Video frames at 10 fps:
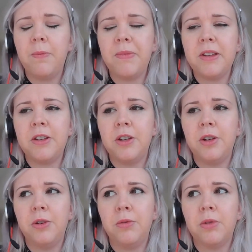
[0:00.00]

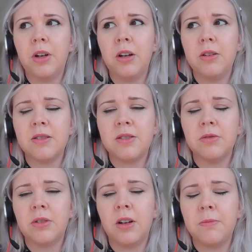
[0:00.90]
you can still
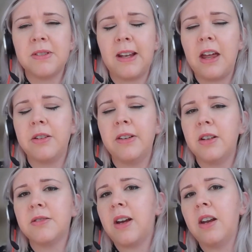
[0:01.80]
come together in those
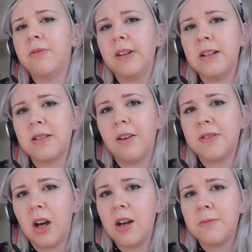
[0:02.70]
kind of really tough
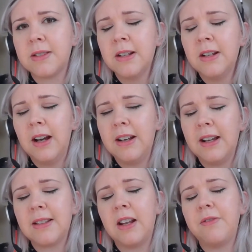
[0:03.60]
times. And that's
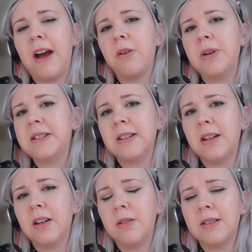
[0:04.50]
kind of how we did
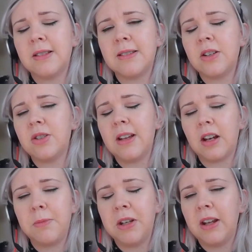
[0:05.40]
it. It's essentially that
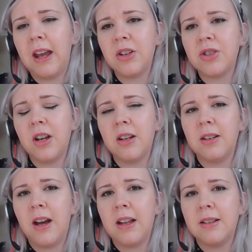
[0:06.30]
communication
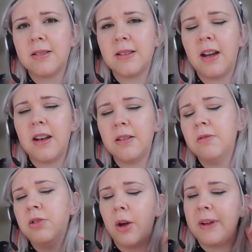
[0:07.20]
and
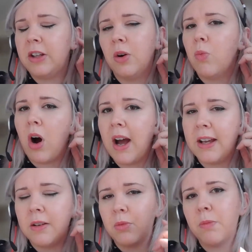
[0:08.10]
knowing your why
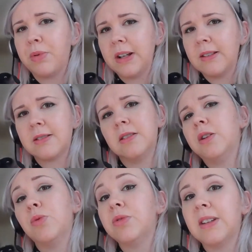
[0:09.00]
and what brings you
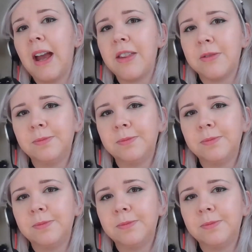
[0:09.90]
all together.